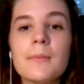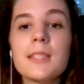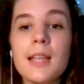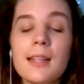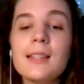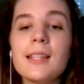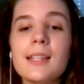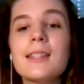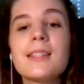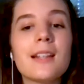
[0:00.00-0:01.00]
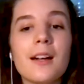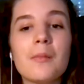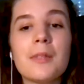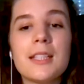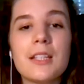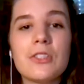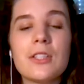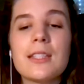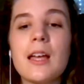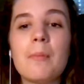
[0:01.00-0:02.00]
Suddenly, the documentation
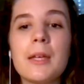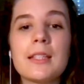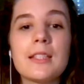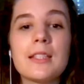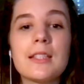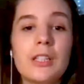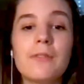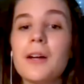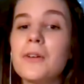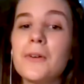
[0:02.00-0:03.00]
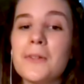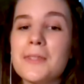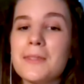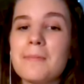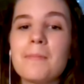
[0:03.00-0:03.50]
is helping us achieve our goals.